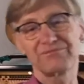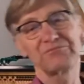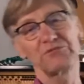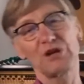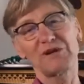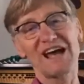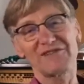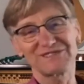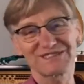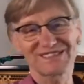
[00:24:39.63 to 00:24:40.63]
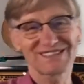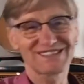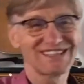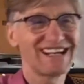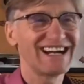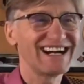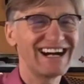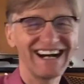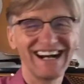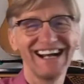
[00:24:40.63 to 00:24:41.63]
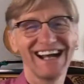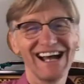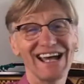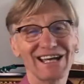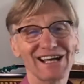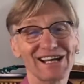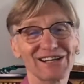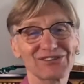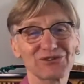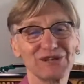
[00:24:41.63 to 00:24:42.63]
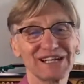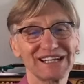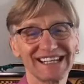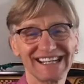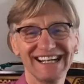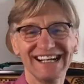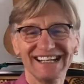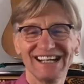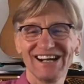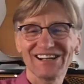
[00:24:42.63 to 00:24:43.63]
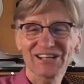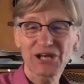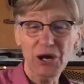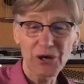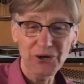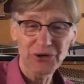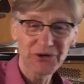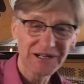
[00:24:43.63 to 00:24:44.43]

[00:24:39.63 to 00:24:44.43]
There we have it. Hey, I got through it. There you go.